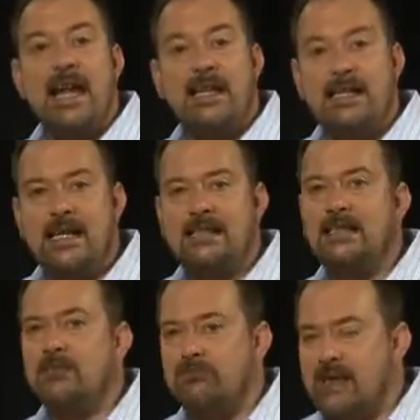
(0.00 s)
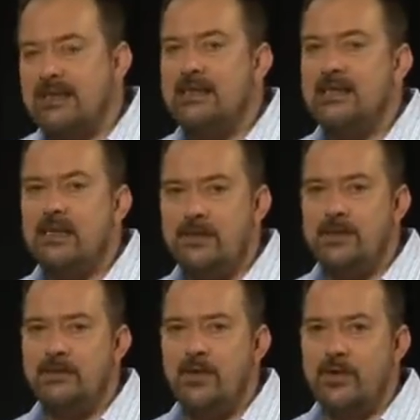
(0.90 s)
and connect it directly to the
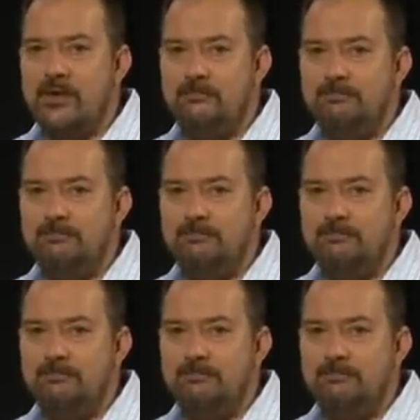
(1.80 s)
FieldFox.